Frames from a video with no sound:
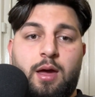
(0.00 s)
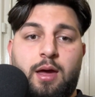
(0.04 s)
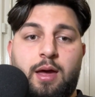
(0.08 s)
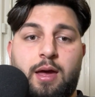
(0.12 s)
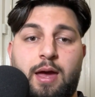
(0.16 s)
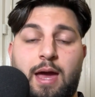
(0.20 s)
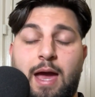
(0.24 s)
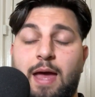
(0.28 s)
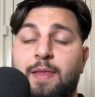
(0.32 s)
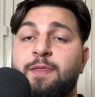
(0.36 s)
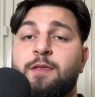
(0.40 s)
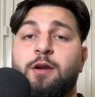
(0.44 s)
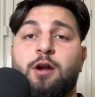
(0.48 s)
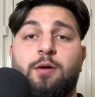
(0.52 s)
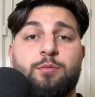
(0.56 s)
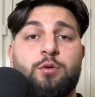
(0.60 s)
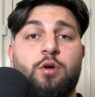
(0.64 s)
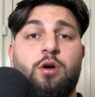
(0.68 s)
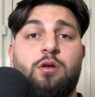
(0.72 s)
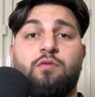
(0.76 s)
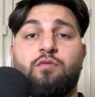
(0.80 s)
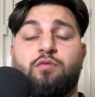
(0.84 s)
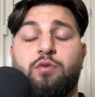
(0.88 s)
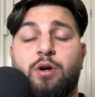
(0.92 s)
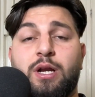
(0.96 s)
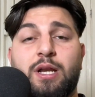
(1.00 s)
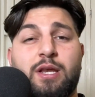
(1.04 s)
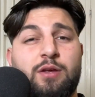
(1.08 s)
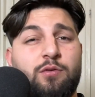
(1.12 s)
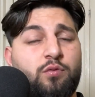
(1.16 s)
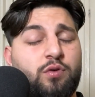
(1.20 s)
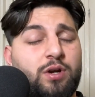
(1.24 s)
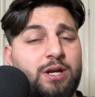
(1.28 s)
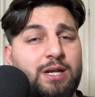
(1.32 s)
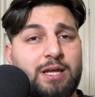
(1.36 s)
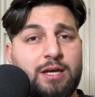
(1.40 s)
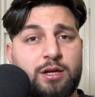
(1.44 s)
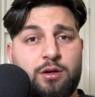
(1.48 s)
Ended up doing really,
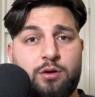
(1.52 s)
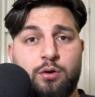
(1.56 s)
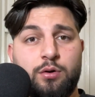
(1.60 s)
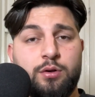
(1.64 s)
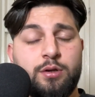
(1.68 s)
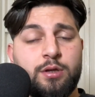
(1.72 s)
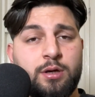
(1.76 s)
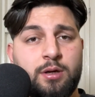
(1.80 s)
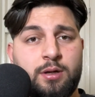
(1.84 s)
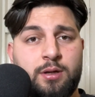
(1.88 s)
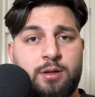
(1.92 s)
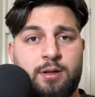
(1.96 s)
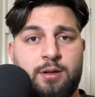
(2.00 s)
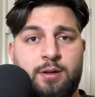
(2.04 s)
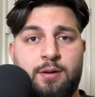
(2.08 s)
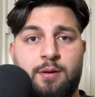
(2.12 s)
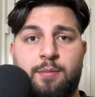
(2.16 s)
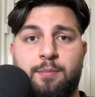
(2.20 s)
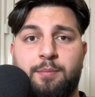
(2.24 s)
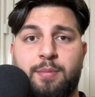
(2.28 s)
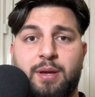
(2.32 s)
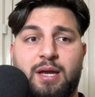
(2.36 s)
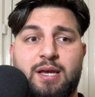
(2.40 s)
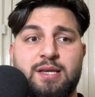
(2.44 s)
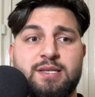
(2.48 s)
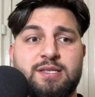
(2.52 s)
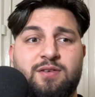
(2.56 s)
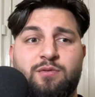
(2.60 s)
really good because